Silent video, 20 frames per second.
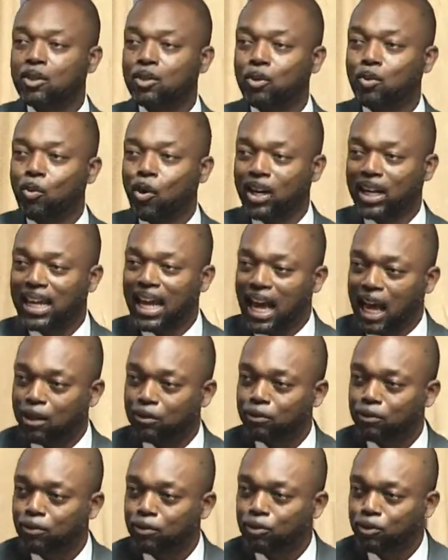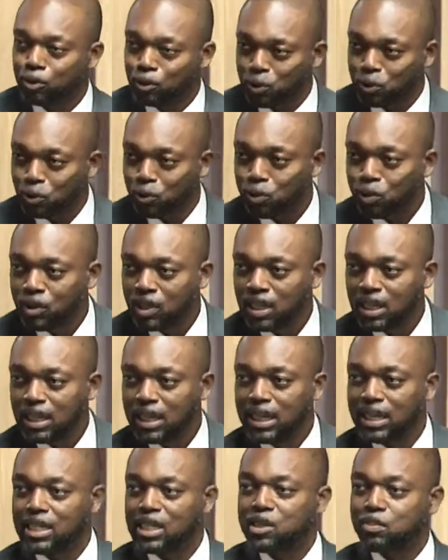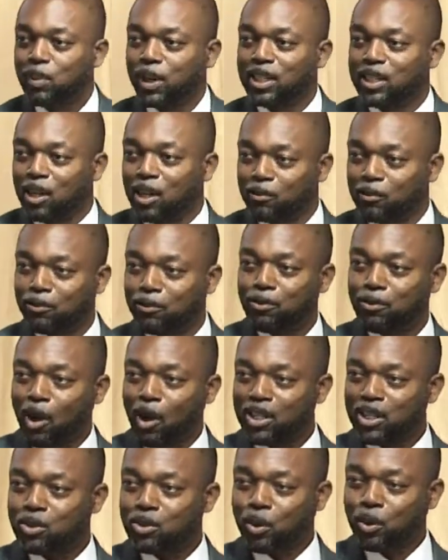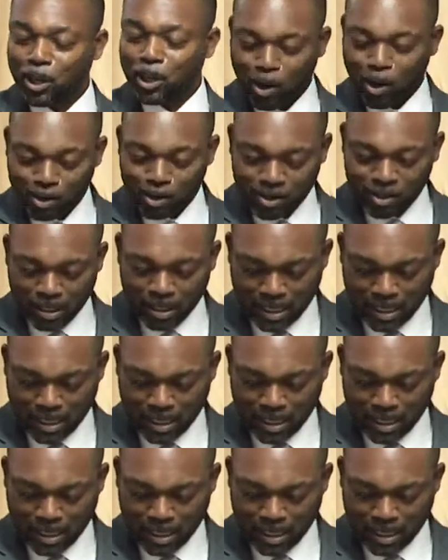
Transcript: what I have to do in spite of what is going on